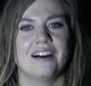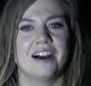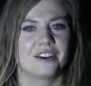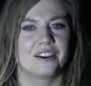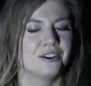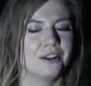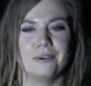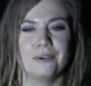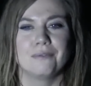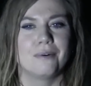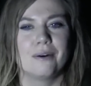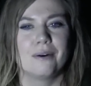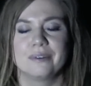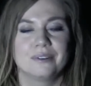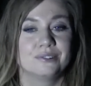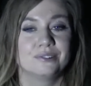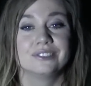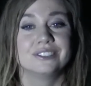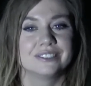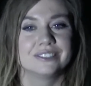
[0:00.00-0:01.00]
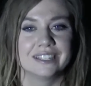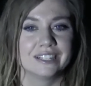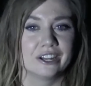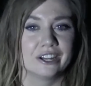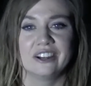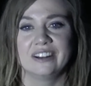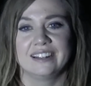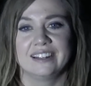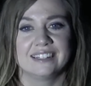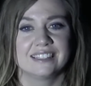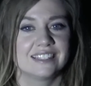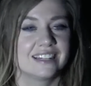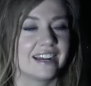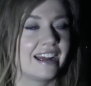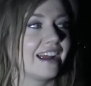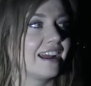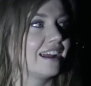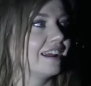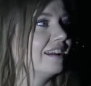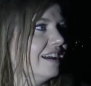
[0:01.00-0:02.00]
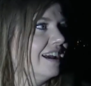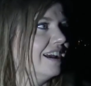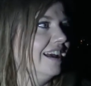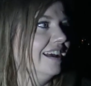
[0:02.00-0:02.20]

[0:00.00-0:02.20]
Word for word: I don't know what we were doing earlier today,